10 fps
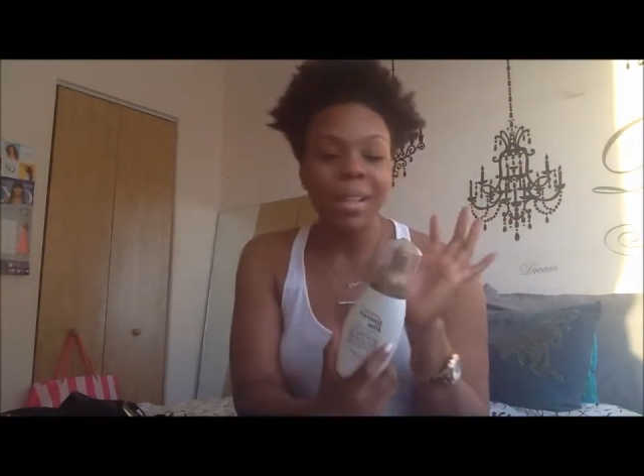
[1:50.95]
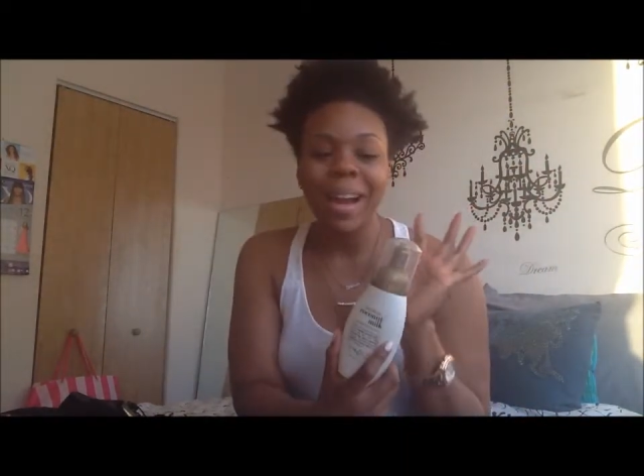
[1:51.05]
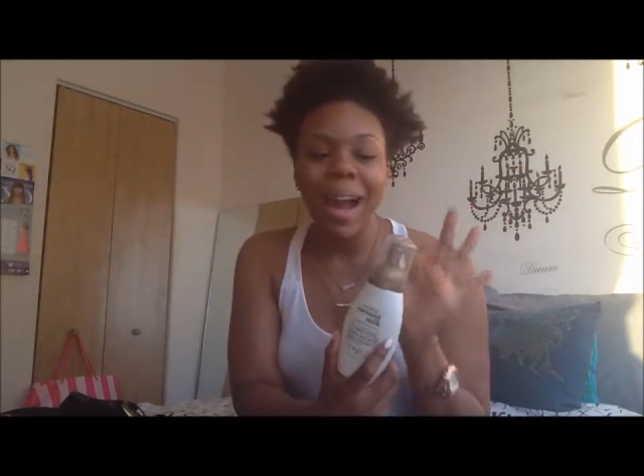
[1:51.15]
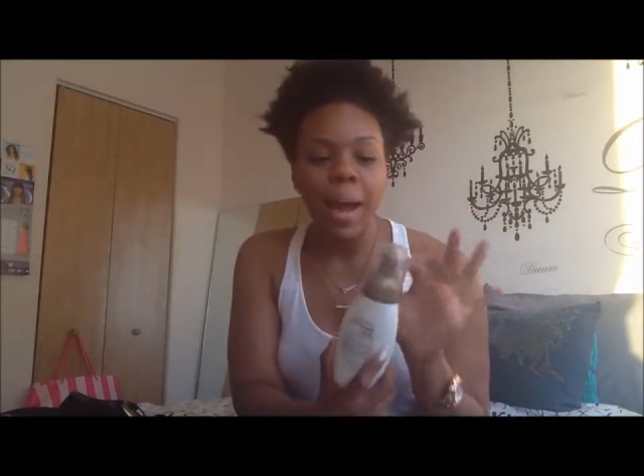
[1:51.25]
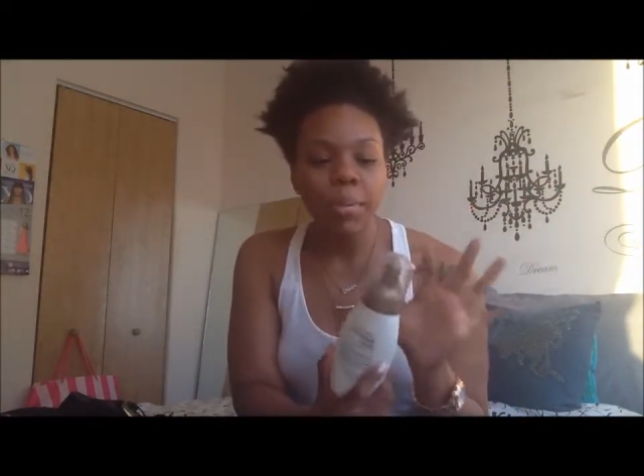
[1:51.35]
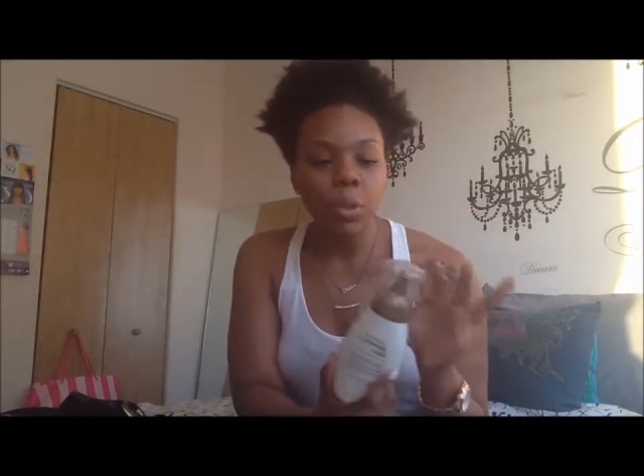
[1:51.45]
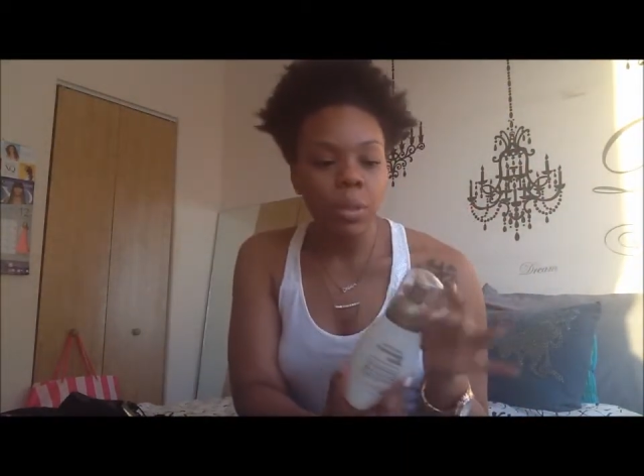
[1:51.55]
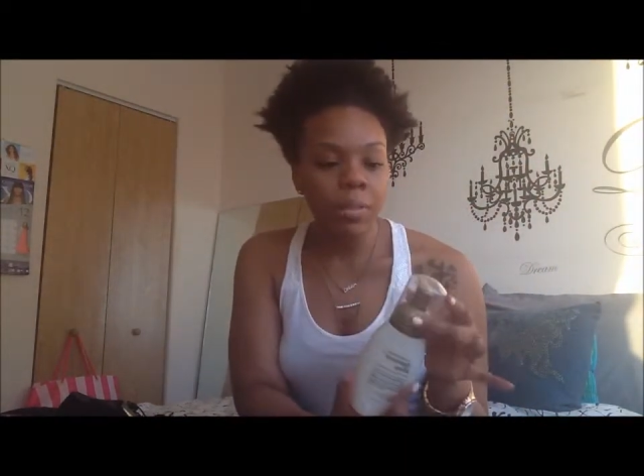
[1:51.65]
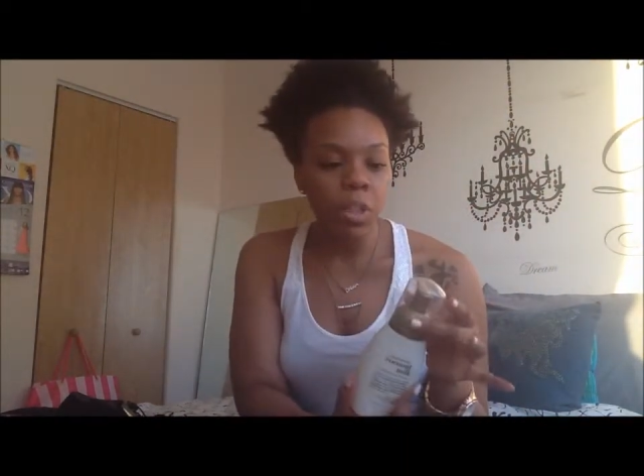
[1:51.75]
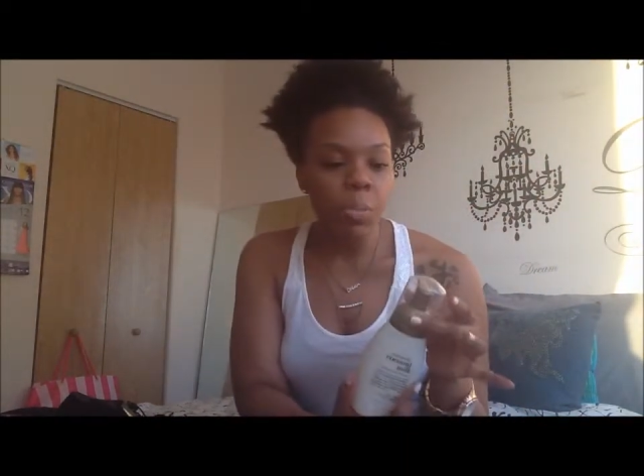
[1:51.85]
I
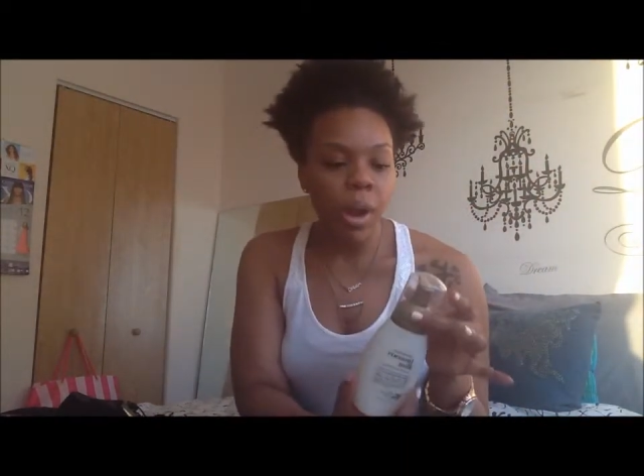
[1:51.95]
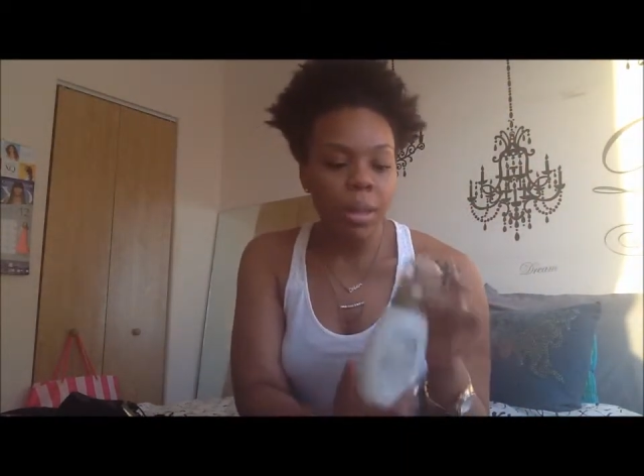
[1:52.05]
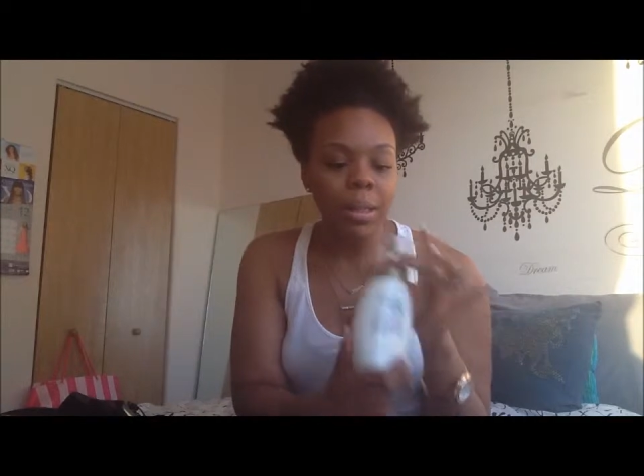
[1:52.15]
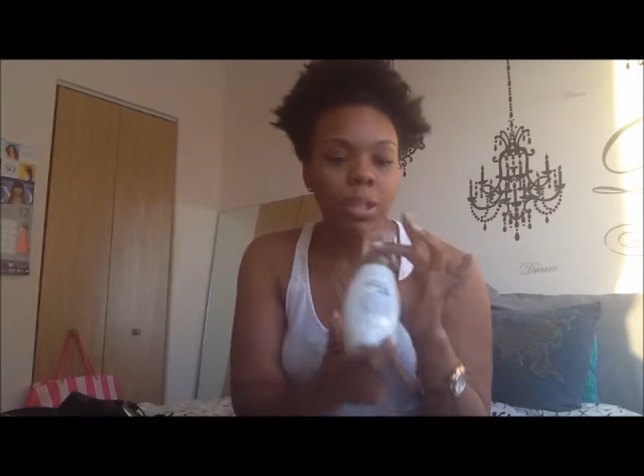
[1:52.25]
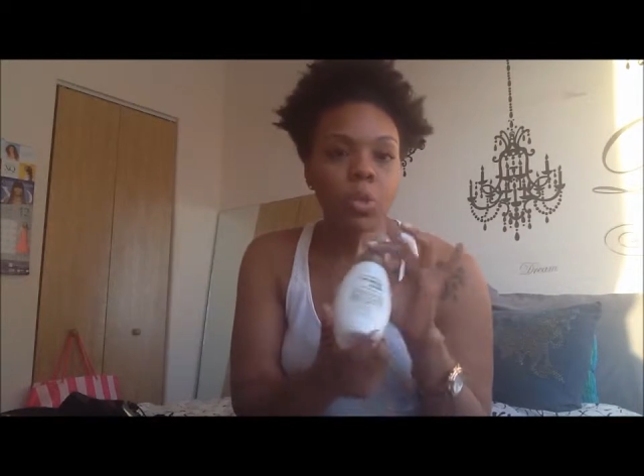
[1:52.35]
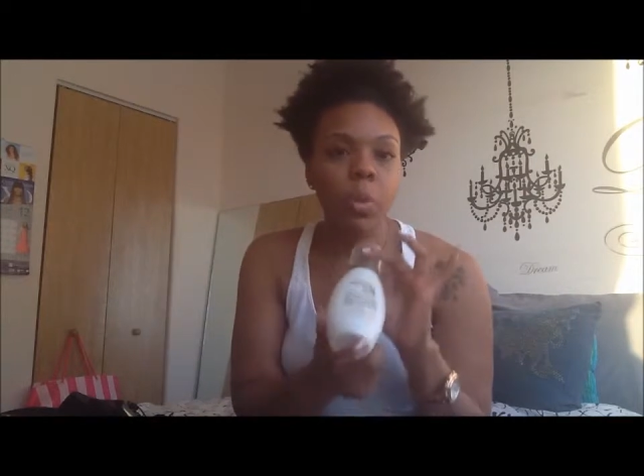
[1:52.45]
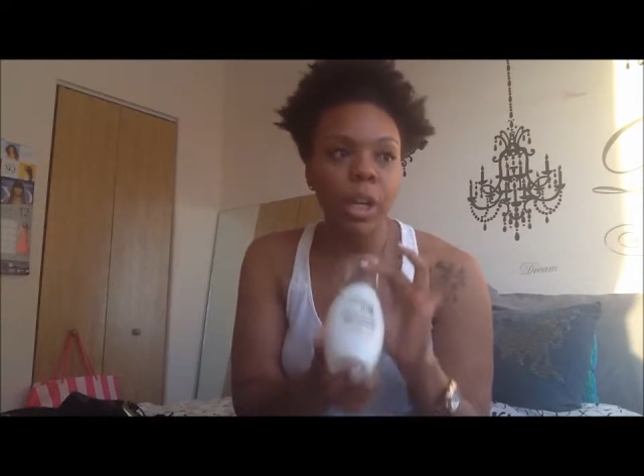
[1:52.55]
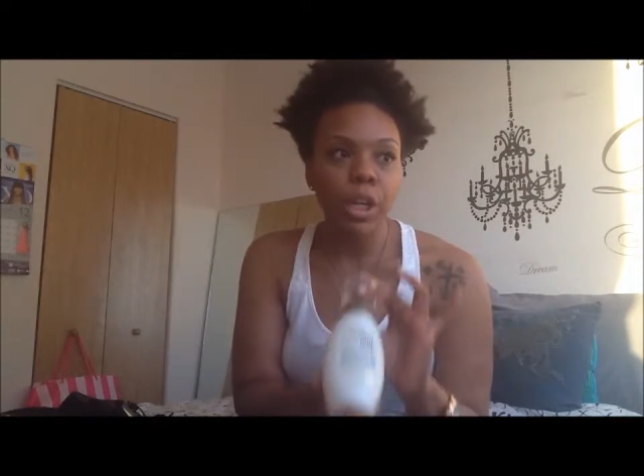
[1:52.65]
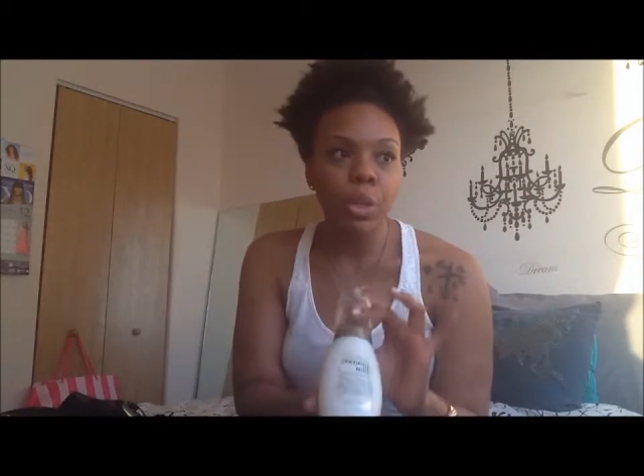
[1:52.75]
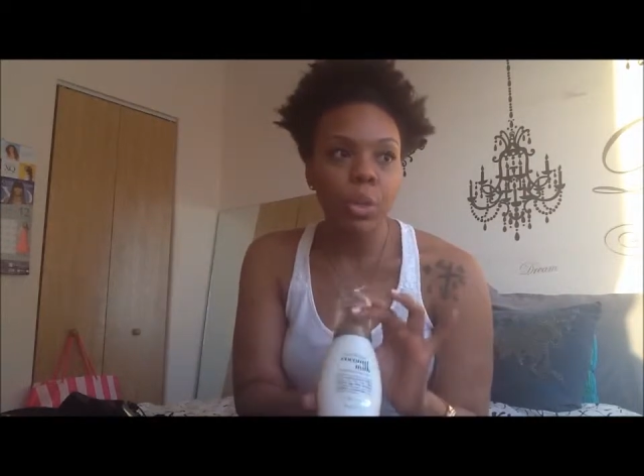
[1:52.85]
absolutely love this product. This is what
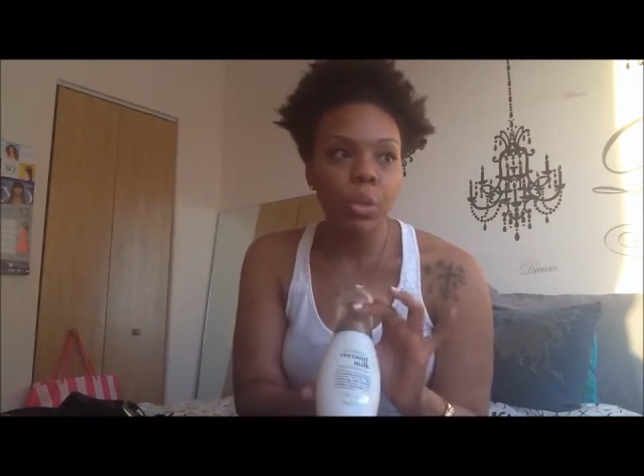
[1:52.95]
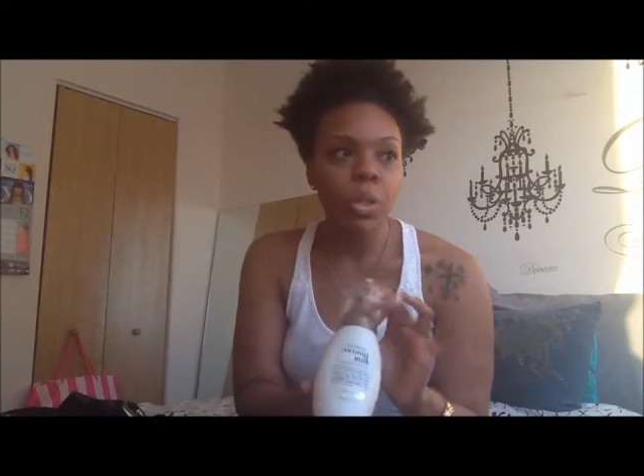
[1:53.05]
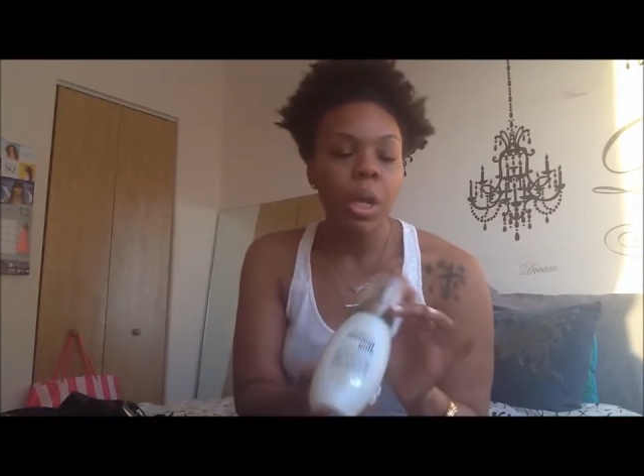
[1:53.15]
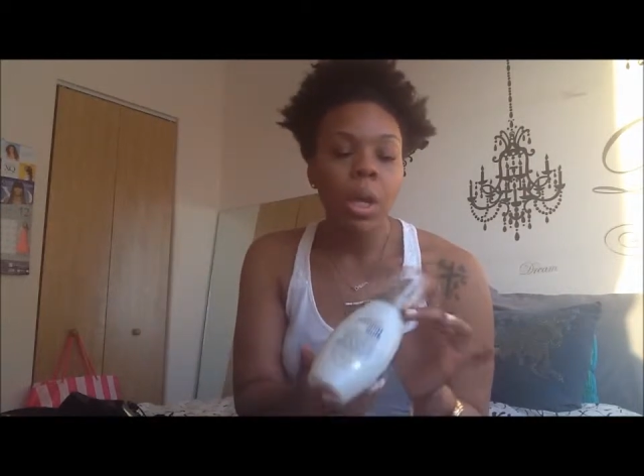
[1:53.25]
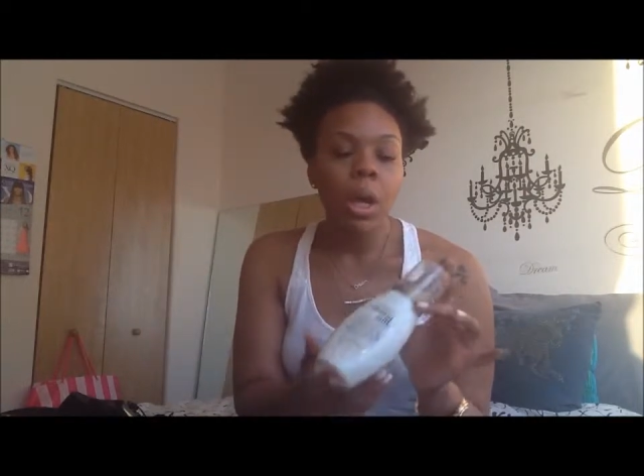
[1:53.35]
I use.